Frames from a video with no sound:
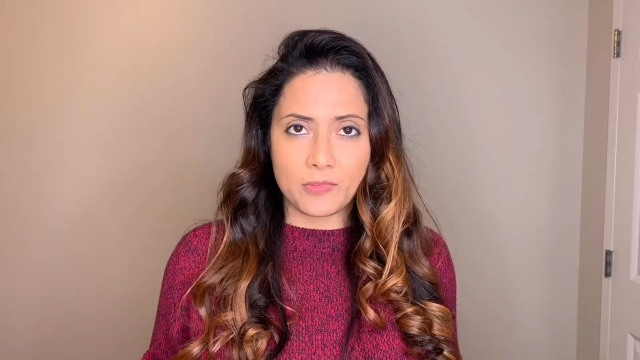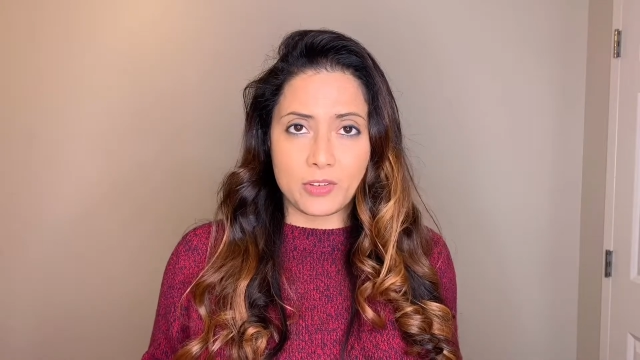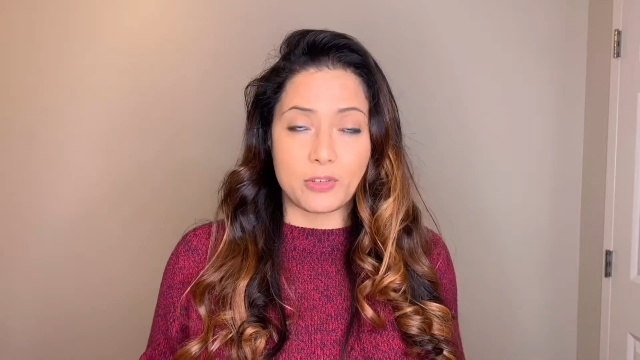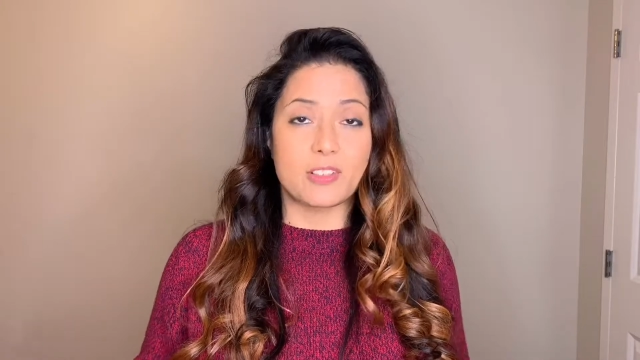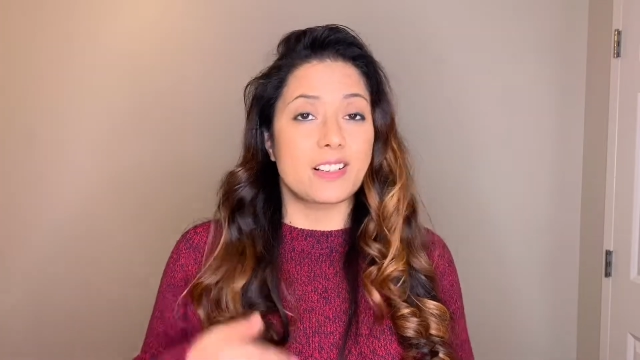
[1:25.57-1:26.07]

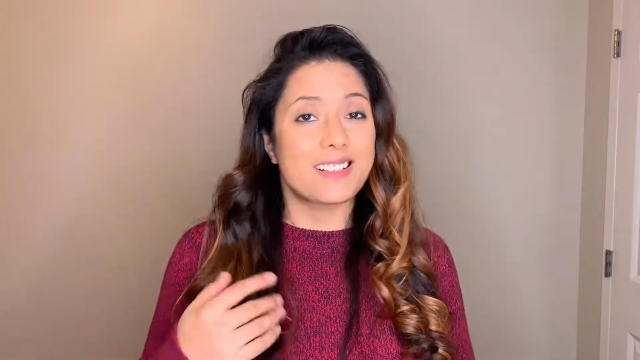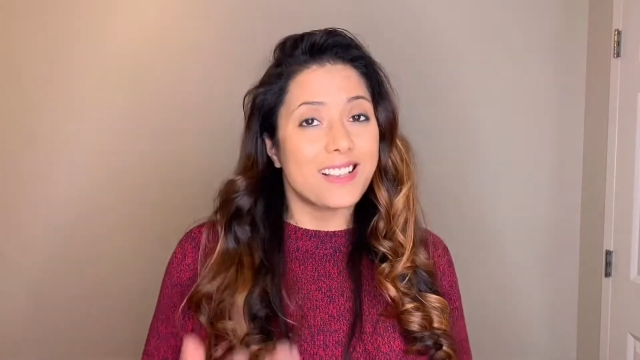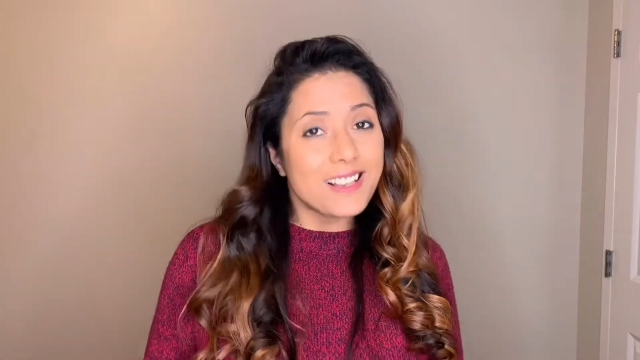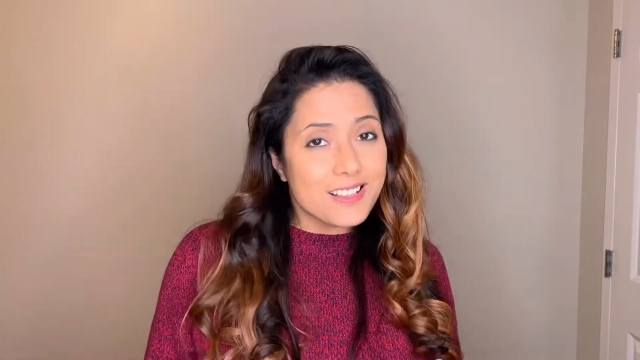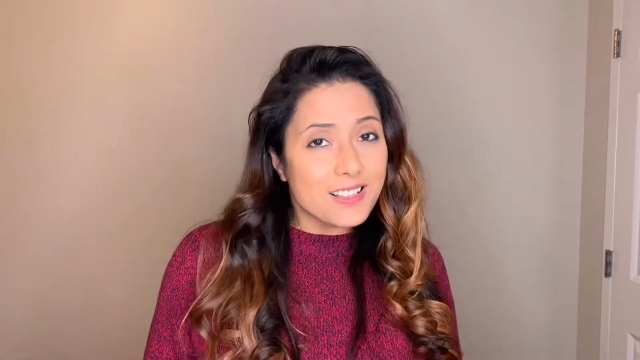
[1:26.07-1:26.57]
So
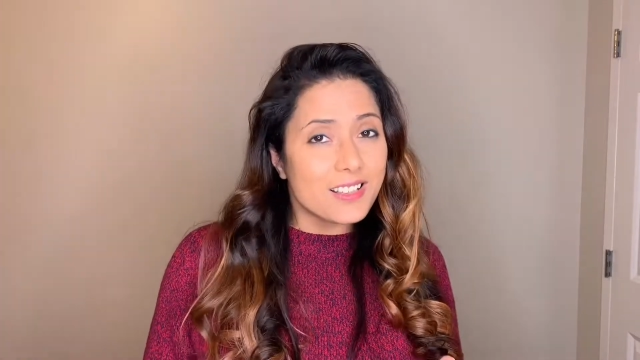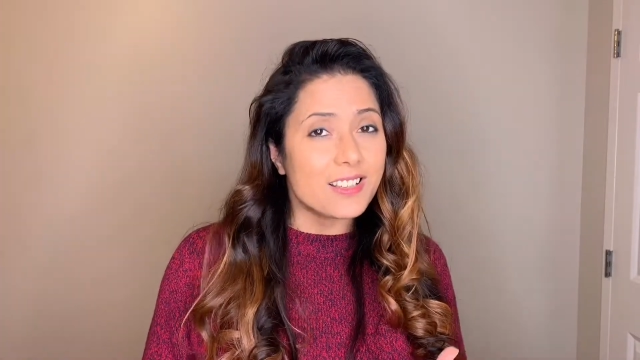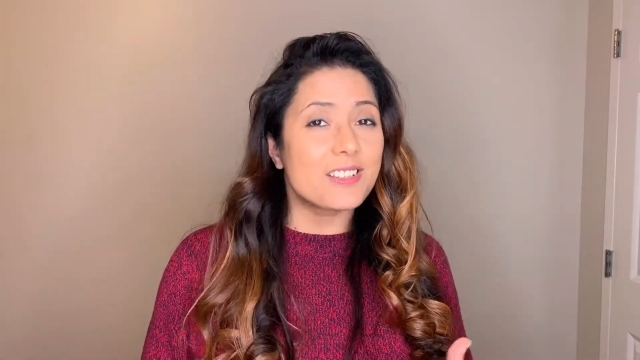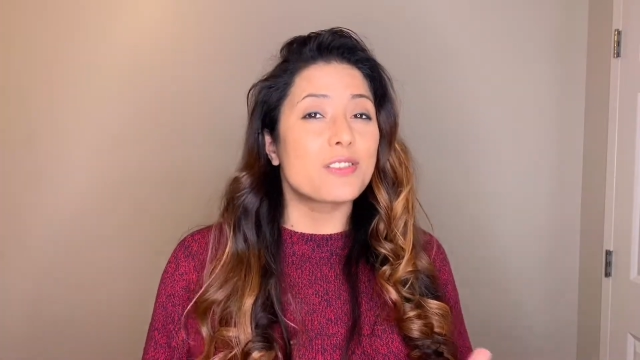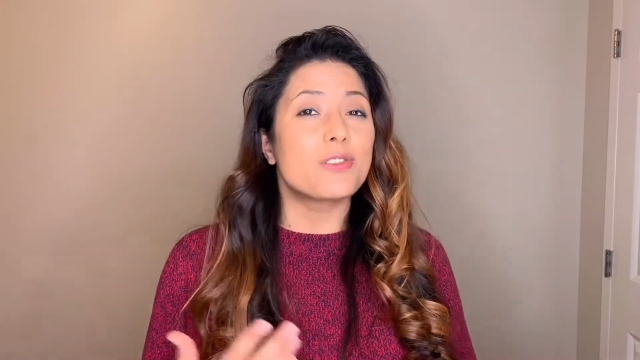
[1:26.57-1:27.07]
success
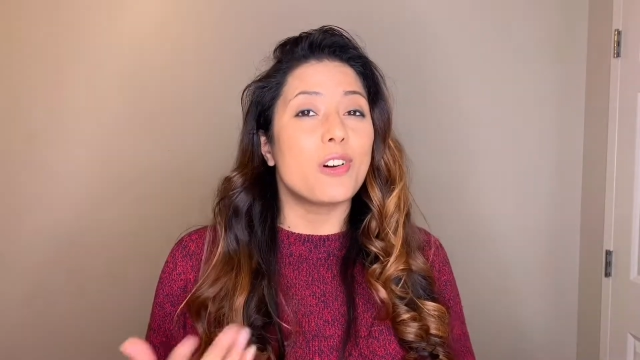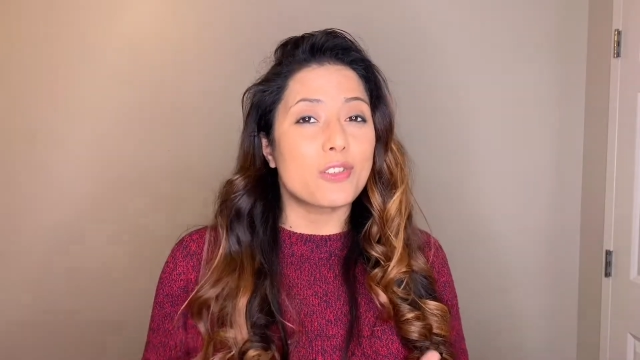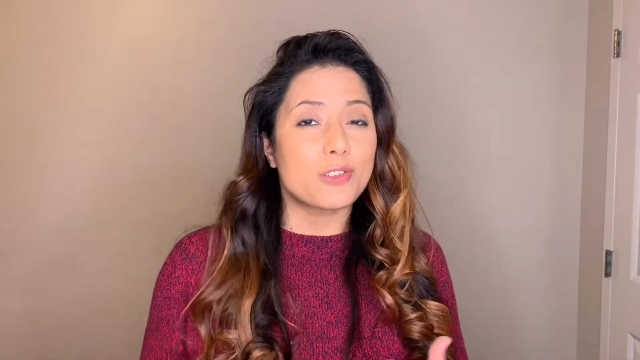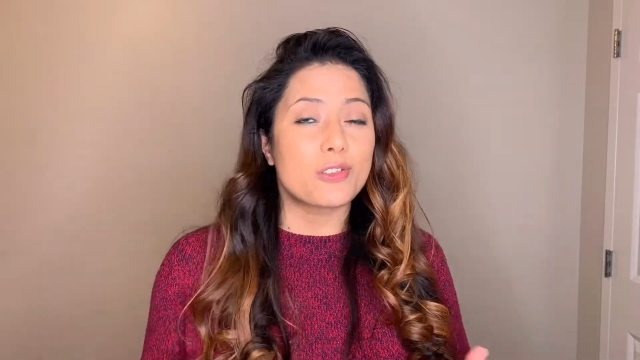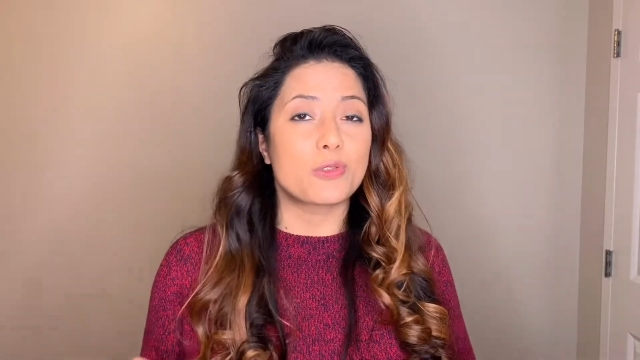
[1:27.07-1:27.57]
is
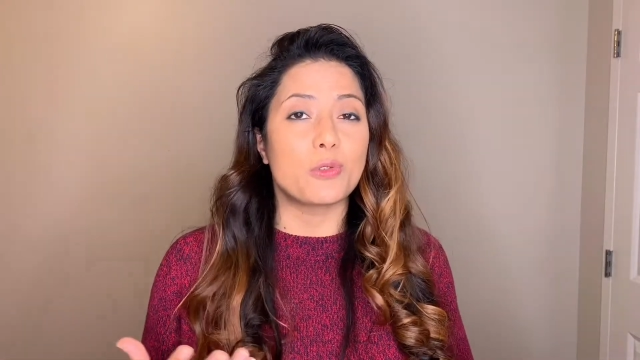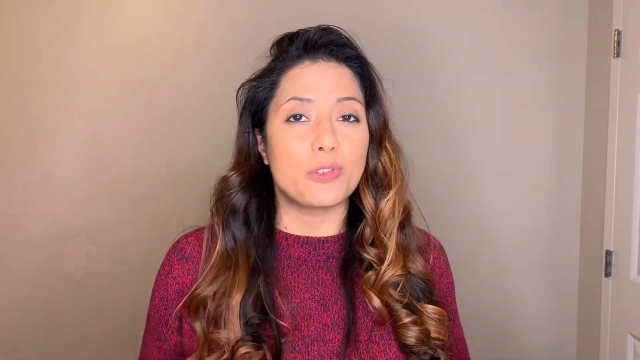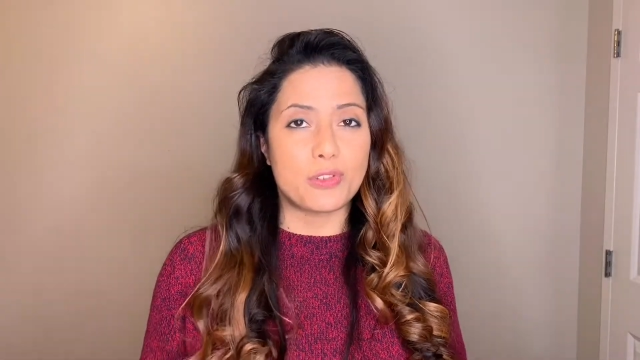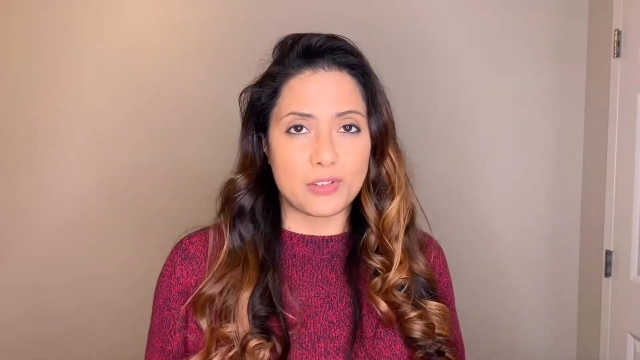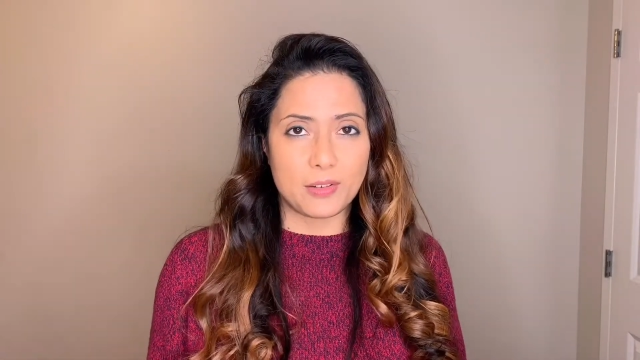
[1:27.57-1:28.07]
not a
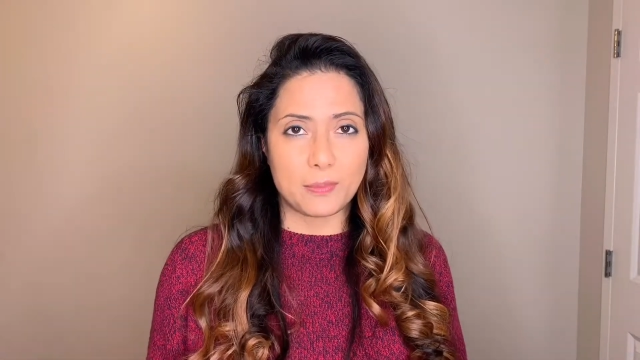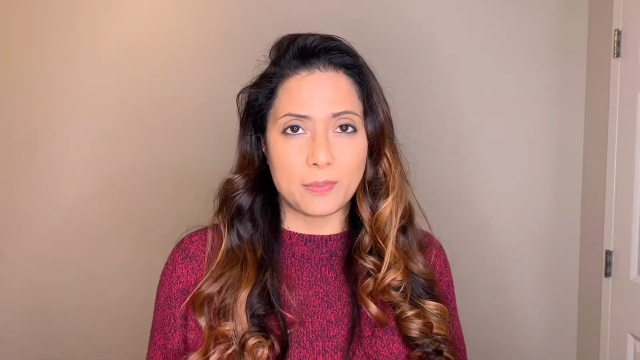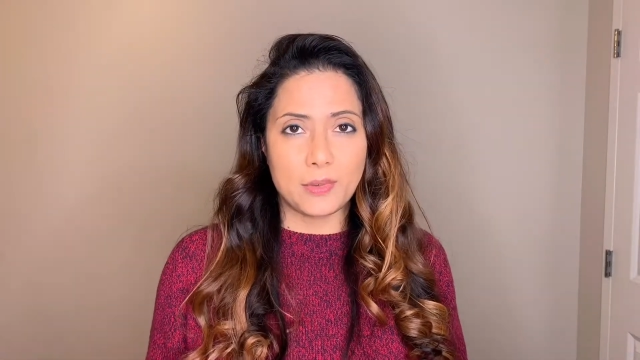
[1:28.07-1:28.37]
solo trip.